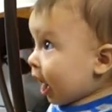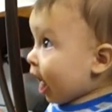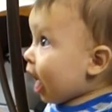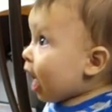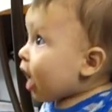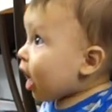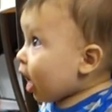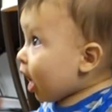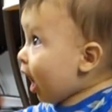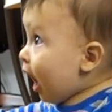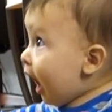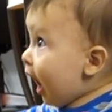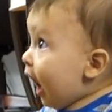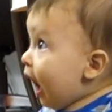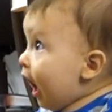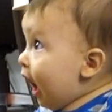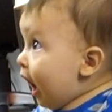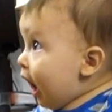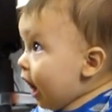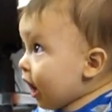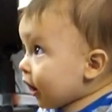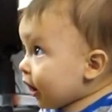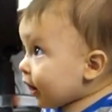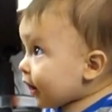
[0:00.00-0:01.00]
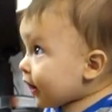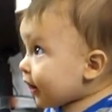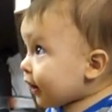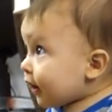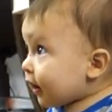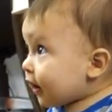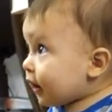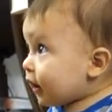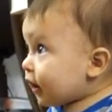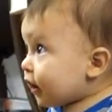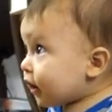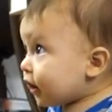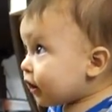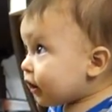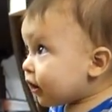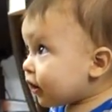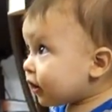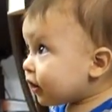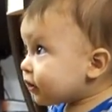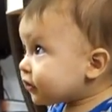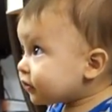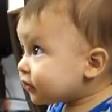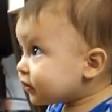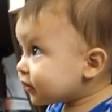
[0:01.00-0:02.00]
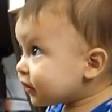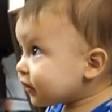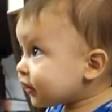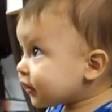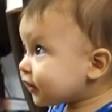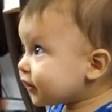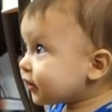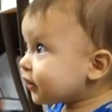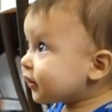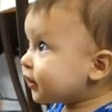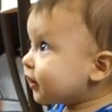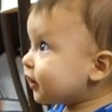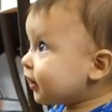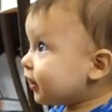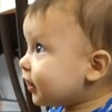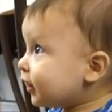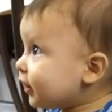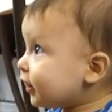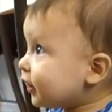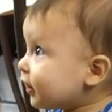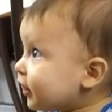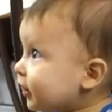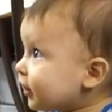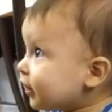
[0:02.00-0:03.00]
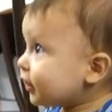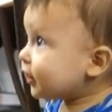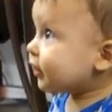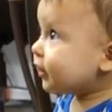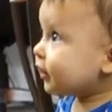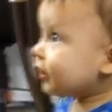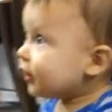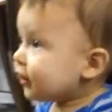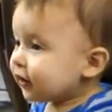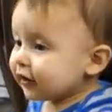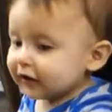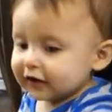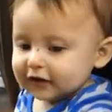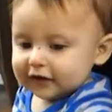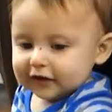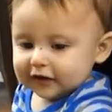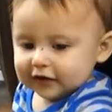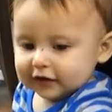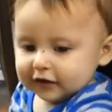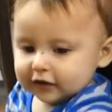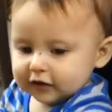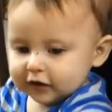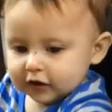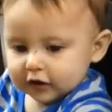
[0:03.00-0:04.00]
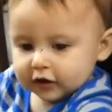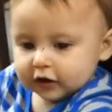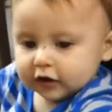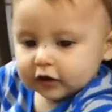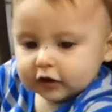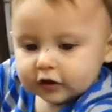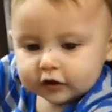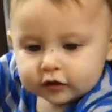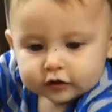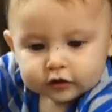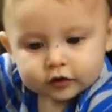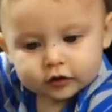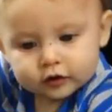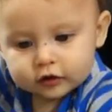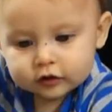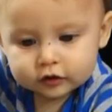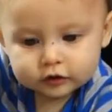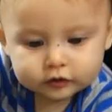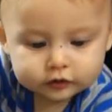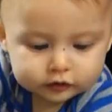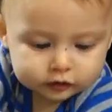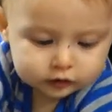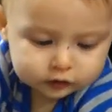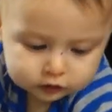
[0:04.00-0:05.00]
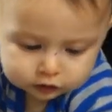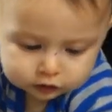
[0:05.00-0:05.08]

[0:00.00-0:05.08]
Is it okay? Okay. Eye contact, Dad. Hey, Dad. Oh, he's not looking.